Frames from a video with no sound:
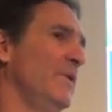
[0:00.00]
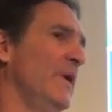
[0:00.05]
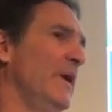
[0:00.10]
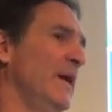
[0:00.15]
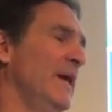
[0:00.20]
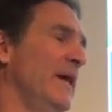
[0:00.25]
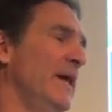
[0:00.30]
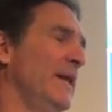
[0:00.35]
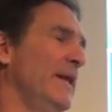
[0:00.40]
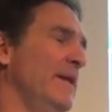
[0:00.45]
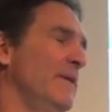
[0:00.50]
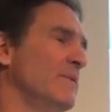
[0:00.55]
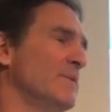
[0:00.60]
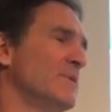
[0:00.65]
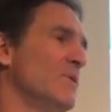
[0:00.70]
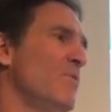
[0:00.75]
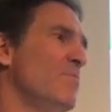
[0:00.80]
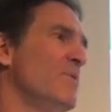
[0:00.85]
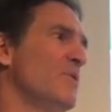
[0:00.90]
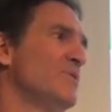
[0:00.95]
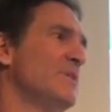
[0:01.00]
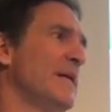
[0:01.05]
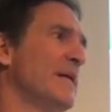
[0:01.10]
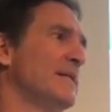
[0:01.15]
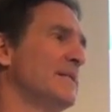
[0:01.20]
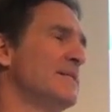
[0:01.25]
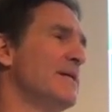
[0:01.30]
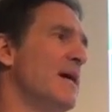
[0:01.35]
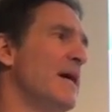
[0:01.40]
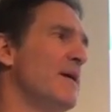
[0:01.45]
And it was almost like
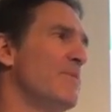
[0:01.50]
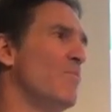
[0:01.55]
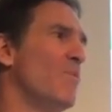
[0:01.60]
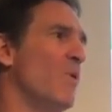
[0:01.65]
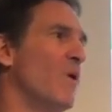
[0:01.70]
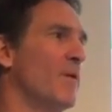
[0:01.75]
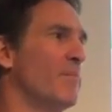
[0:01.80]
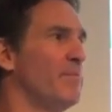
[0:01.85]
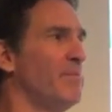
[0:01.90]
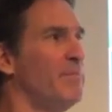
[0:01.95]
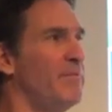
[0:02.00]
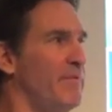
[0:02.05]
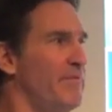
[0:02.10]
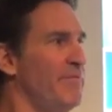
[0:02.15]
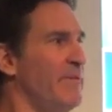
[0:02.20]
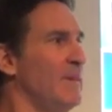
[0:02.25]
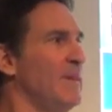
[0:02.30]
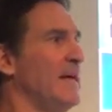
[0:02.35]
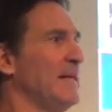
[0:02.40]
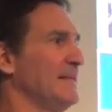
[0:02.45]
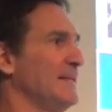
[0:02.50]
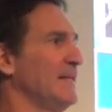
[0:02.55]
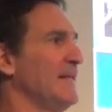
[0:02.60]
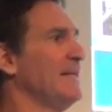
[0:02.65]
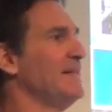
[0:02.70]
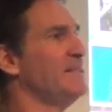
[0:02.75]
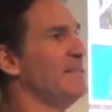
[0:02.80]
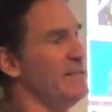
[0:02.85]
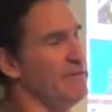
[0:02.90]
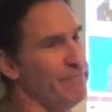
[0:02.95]
a time warp. It felt like the
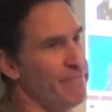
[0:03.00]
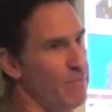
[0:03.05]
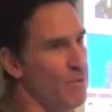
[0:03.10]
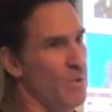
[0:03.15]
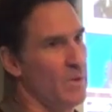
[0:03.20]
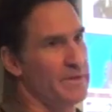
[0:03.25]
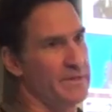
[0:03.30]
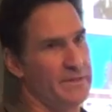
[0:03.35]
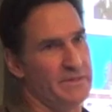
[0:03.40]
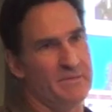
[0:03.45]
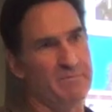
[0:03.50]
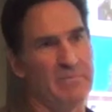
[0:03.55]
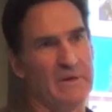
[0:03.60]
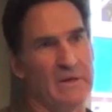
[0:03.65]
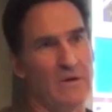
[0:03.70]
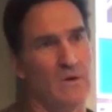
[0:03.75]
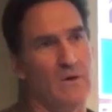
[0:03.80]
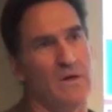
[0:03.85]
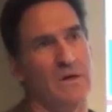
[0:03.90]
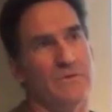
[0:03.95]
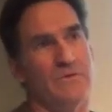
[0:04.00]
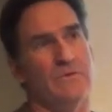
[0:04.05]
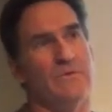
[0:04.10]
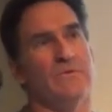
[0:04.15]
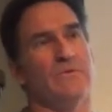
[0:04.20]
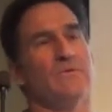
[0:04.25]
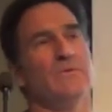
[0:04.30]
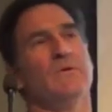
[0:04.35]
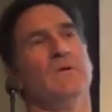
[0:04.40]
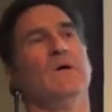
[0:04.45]
1940s
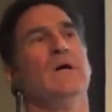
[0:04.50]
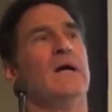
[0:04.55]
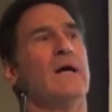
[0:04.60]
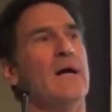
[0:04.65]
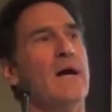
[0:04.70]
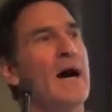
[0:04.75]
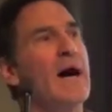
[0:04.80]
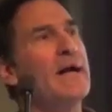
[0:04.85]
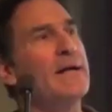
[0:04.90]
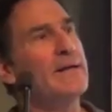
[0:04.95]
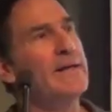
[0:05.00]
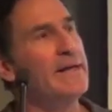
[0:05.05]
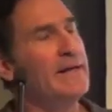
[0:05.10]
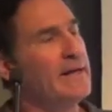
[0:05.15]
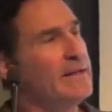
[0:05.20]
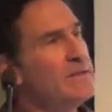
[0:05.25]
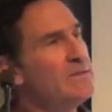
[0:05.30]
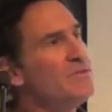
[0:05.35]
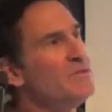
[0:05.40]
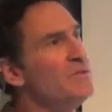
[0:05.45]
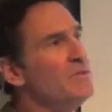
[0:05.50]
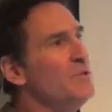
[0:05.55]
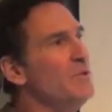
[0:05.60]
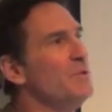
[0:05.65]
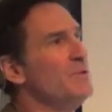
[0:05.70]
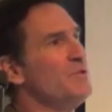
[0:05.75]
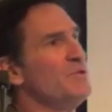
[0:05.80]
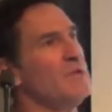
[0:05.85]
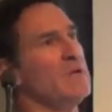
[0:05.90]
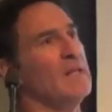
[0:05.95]
because Gandhi
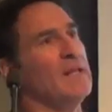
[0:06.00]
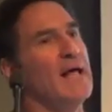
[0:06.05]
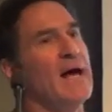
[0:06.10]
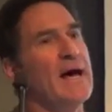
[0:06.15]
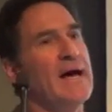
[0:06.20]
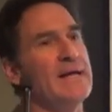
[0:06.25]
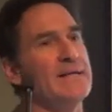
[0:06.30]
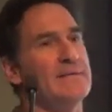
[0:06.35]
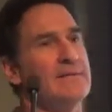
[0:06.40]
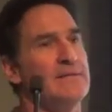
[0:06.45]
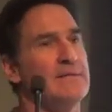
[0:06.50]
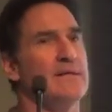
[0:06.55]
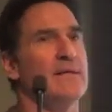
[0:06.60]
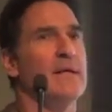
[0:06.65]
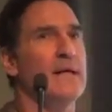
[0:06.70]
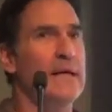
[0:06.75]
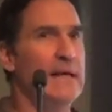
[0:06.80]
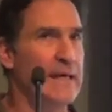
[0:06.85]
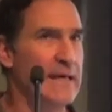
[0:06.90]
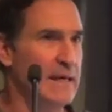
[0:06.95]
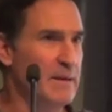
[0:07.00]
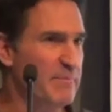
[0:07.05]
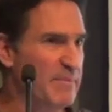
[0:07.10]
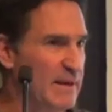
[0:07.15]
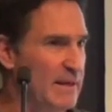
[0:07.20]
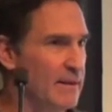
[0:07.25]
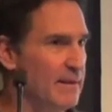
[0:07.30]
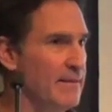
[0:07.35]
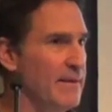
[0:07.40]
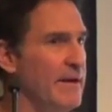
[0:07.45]
institutionalized
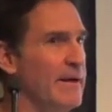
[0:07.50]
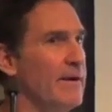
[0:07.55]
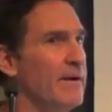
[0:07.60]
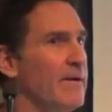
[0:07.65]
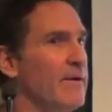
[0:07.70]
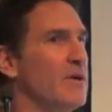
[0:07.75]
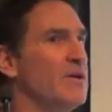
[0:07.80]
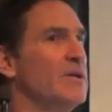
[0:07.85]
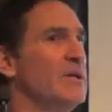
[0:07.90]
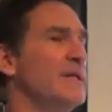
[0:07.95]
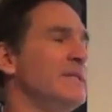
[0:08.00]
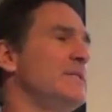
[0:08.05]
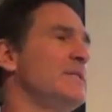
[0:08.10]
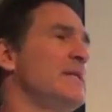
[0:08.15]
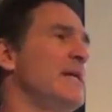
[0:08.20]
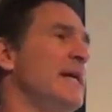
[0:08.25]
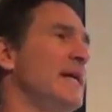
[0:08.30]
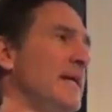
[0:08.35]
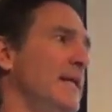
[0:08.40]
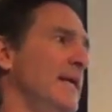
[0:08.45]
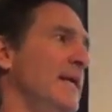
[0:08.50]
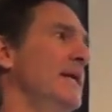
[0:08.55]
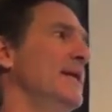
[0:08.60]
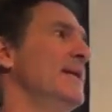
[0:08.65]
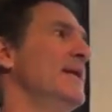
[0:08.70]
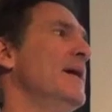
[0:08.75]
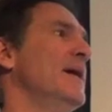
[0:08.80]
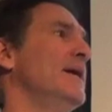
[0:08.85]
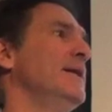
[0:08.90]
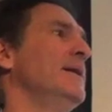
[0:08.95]
keeping their goods in
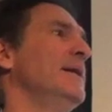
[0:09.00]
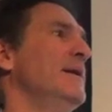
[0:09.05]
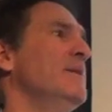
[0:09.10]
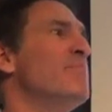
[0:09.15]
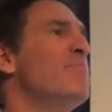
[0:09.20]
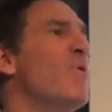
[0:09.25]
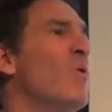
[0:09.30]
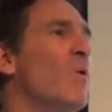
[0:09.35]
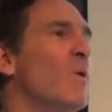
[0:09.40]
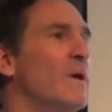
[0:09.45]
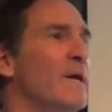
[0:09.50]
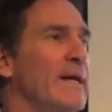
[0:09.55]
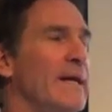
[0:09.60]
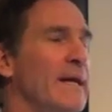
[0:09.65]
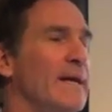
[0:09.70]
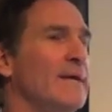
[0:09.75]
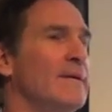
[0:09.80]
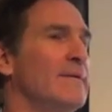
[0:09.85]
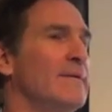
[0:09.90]
and not importing.